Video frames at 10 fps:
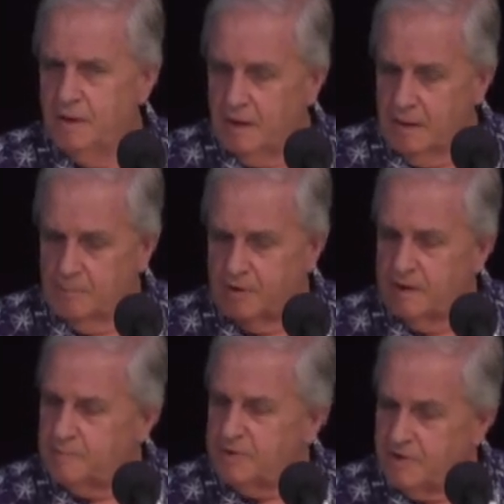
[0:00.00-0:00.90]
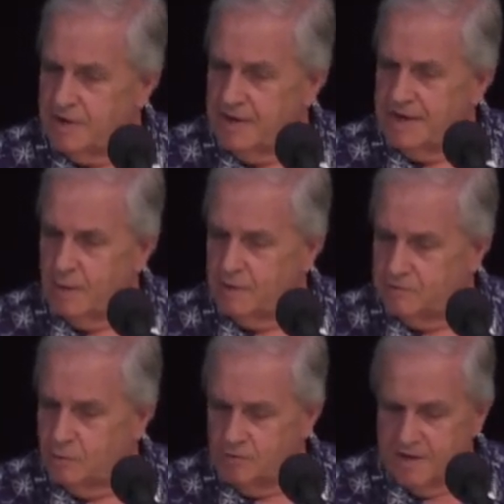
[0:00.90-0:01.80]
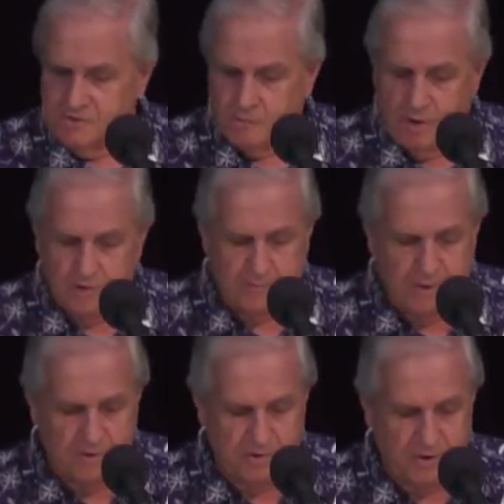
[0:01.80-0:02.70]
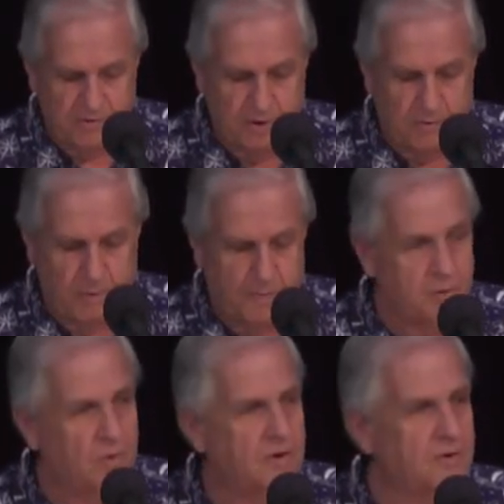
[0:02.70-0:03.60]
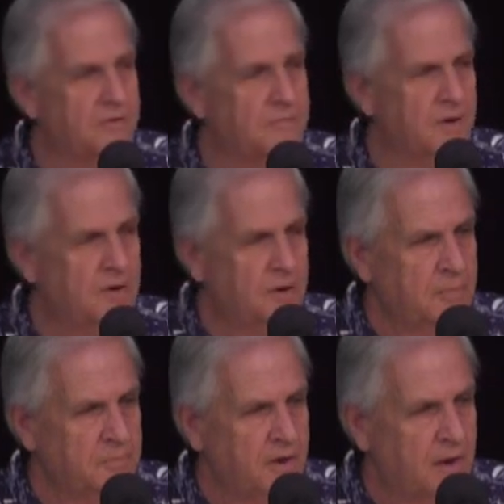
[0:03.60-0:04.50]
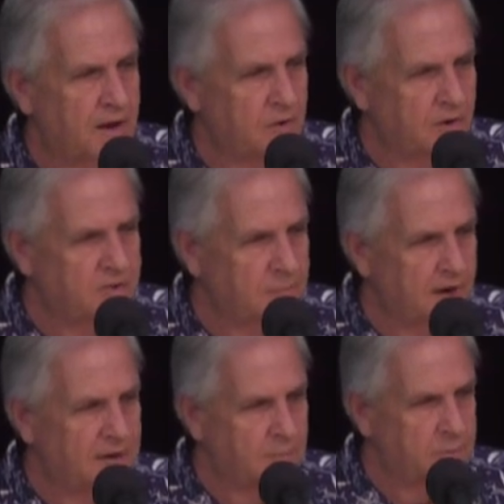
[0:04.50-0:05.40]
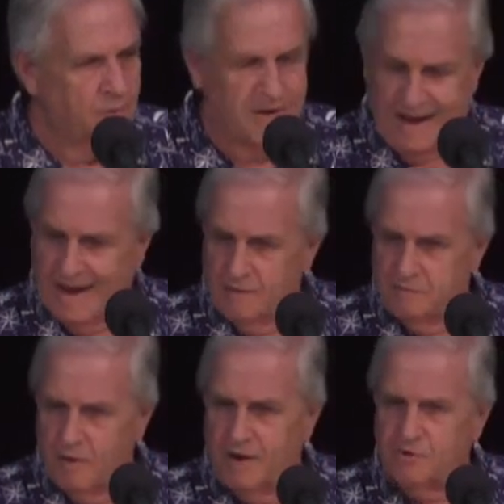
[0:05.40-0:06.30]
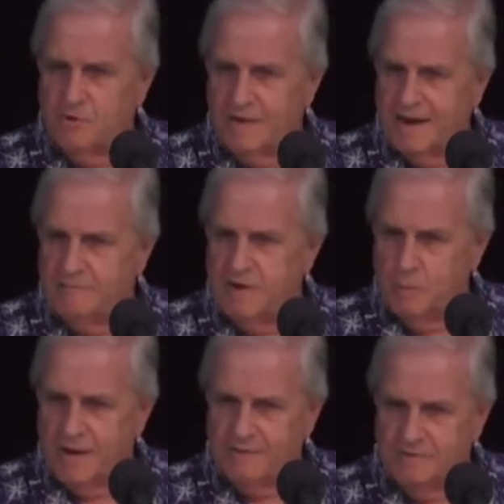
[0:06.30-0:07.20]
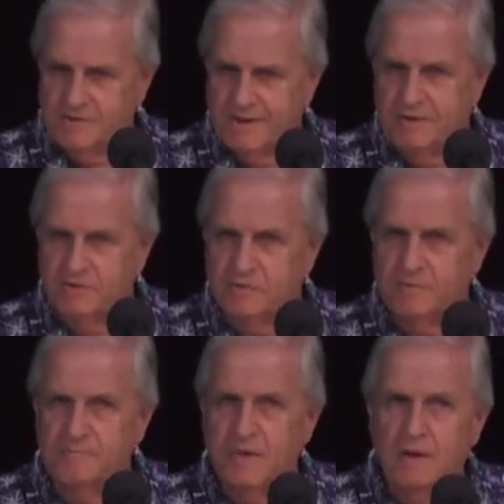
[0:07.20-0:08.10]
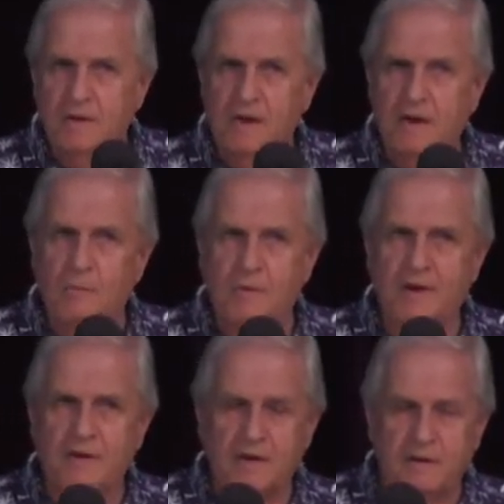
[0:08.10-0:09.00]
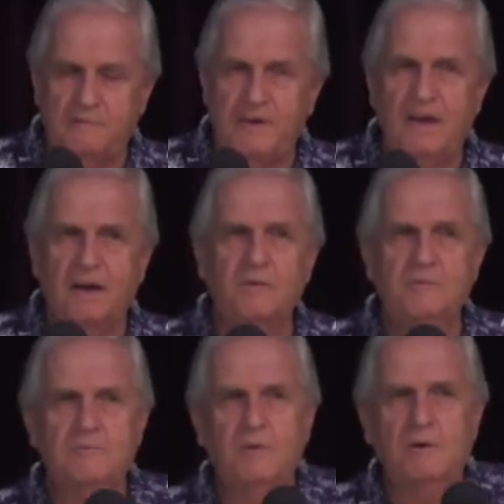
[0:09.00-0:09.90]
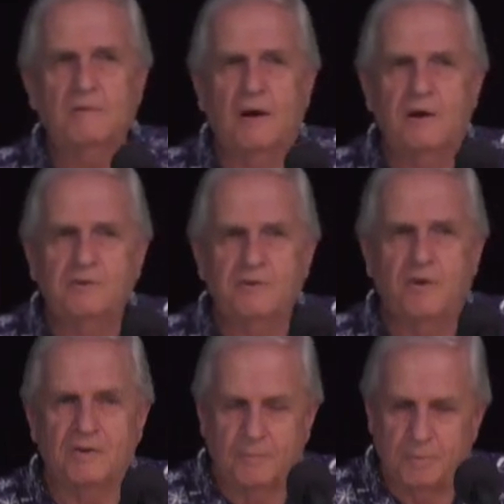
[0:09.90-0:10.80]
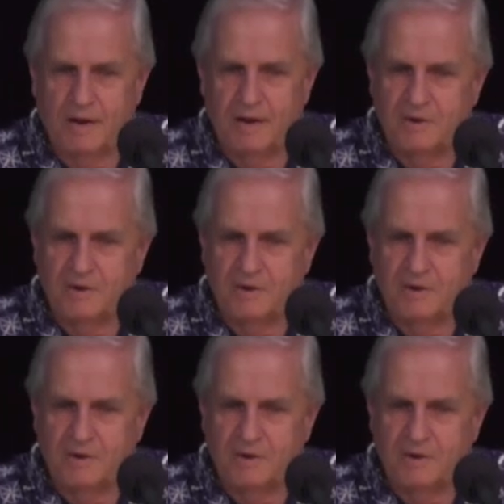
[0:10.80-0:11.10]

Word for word: And I'm not going to particularly go into all these roles because it's not my point. So I'd like to make a point how vital every one of us is. Now, we've got a, video I'd just like to play.